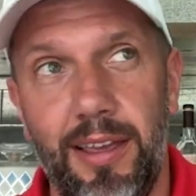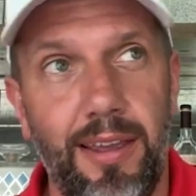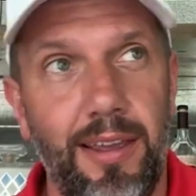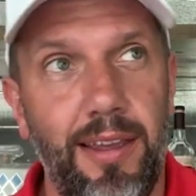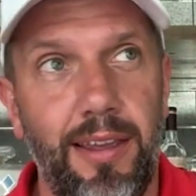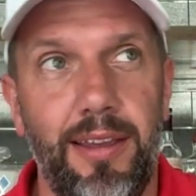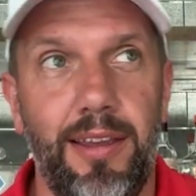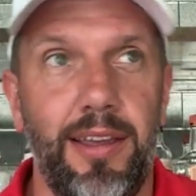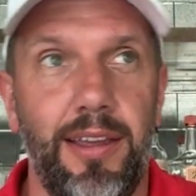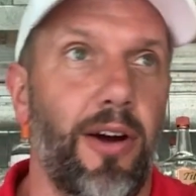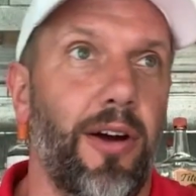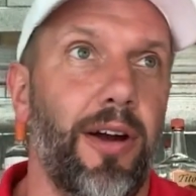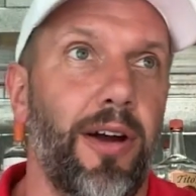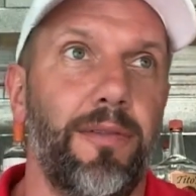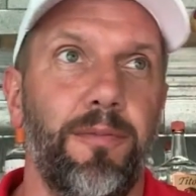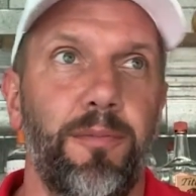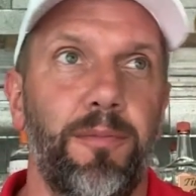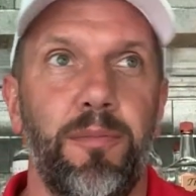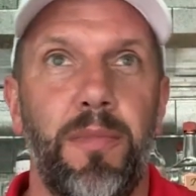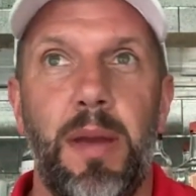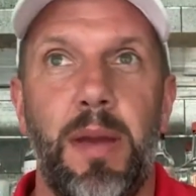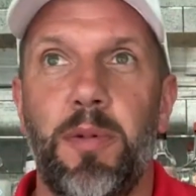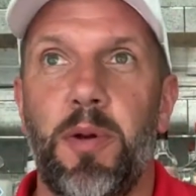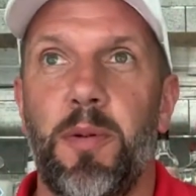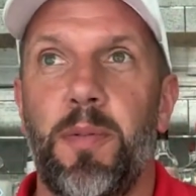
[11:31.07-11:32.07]

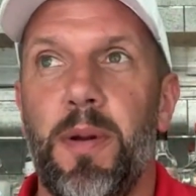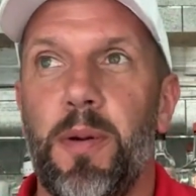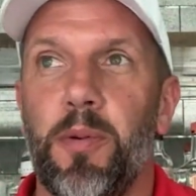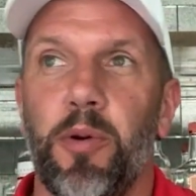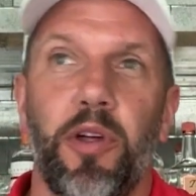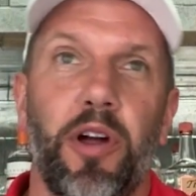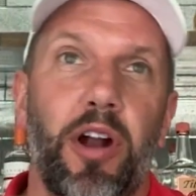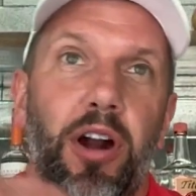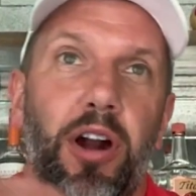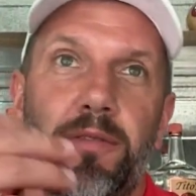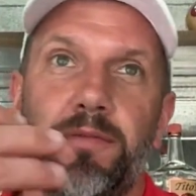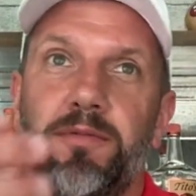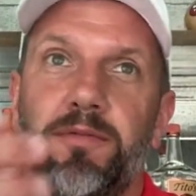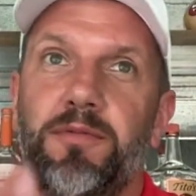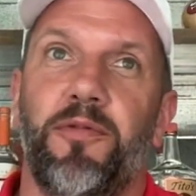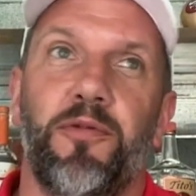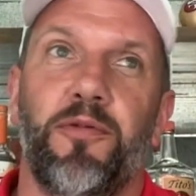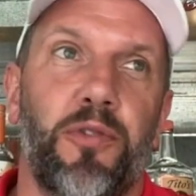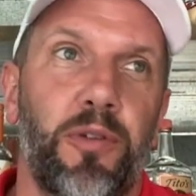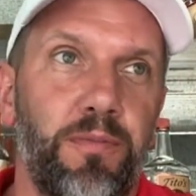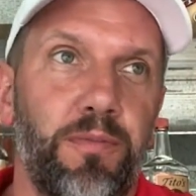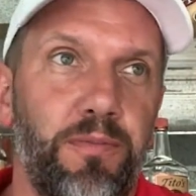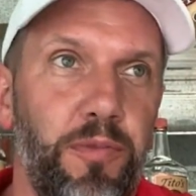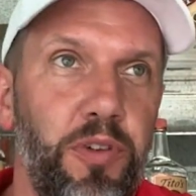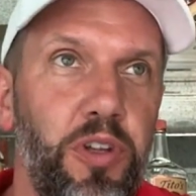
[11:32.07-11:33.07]
maybe people are
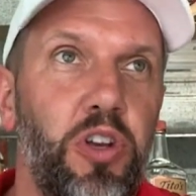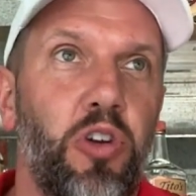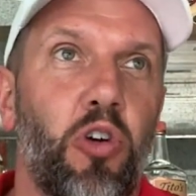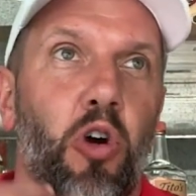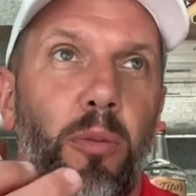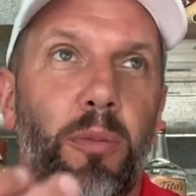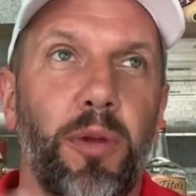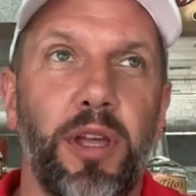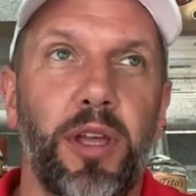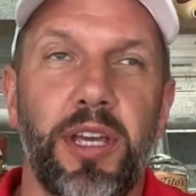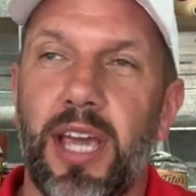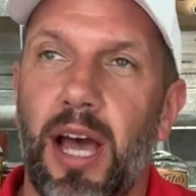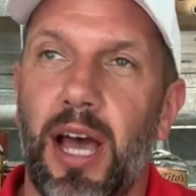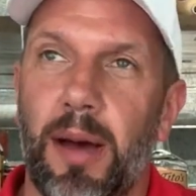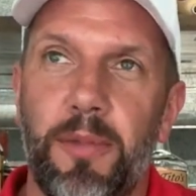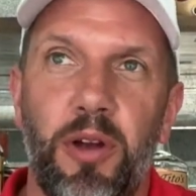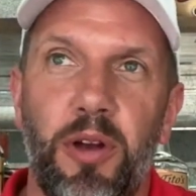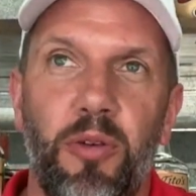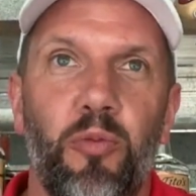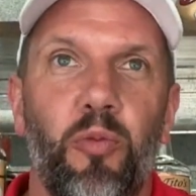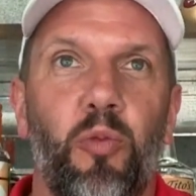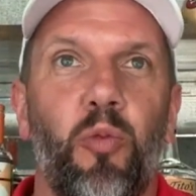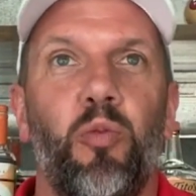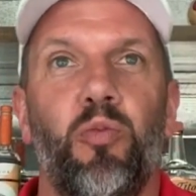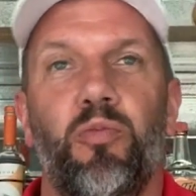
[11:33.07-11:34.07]
normally
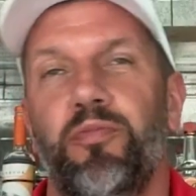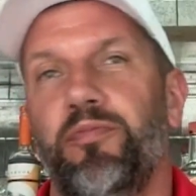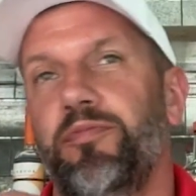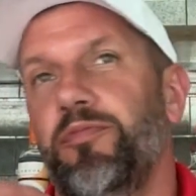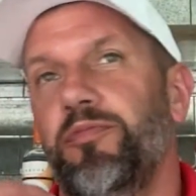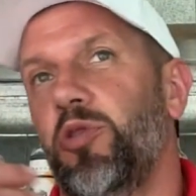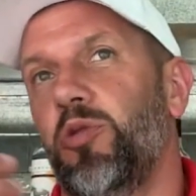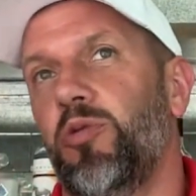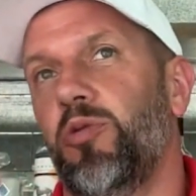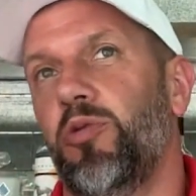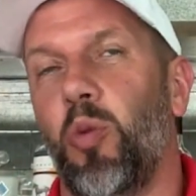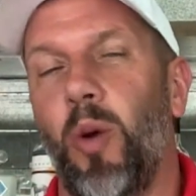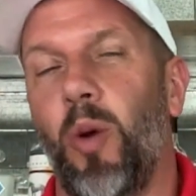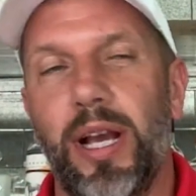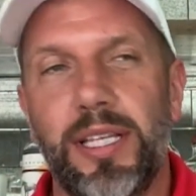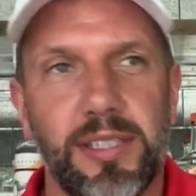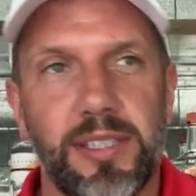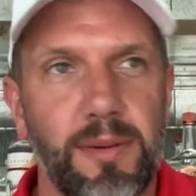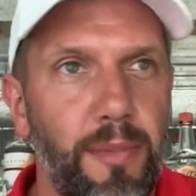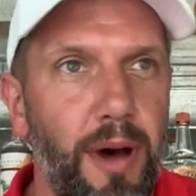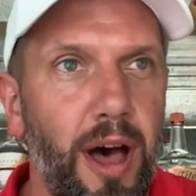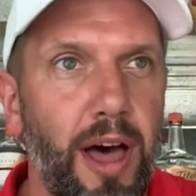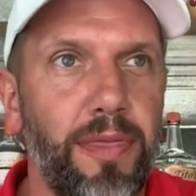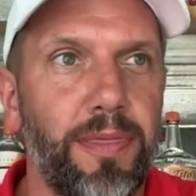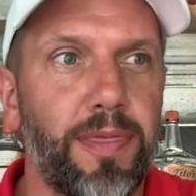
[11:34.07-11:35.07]
coming twice a
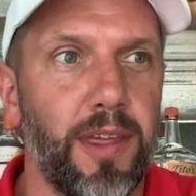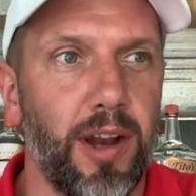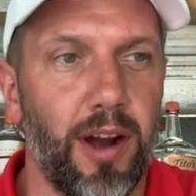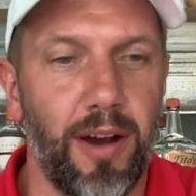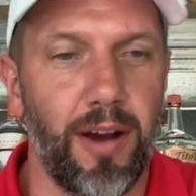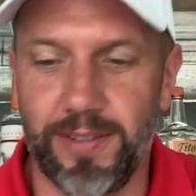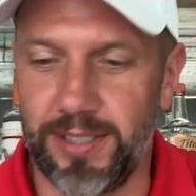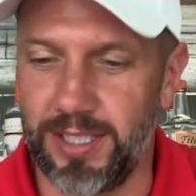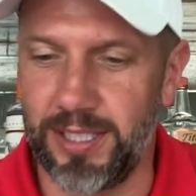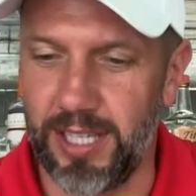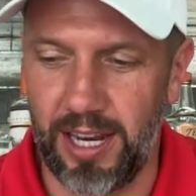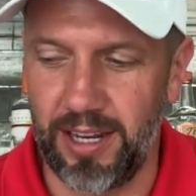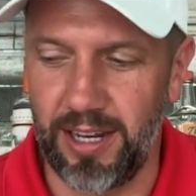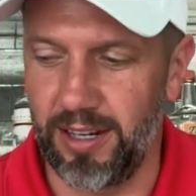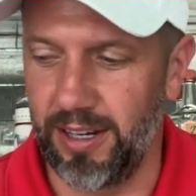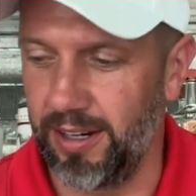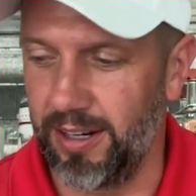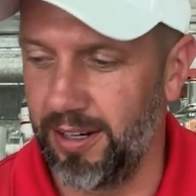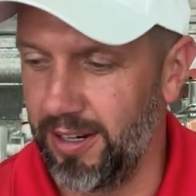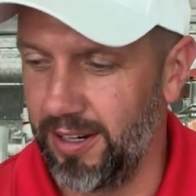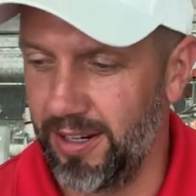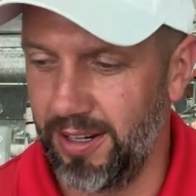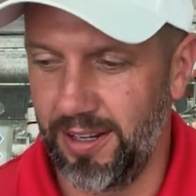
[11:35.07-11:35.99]
month and all of a sudden